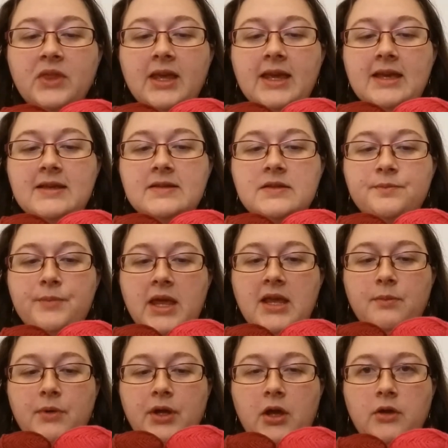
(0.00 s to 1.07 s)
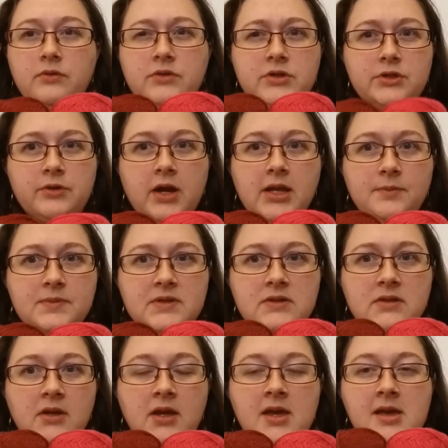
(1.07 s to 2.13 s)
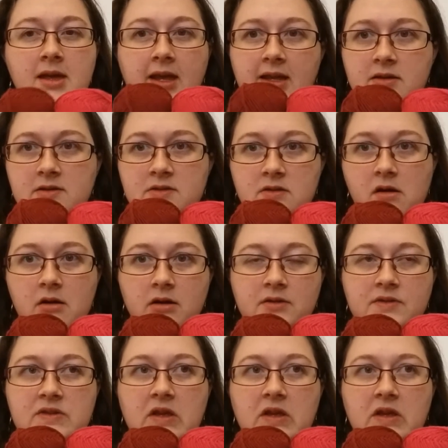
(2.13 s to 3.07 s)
is make my own stripes in a sock.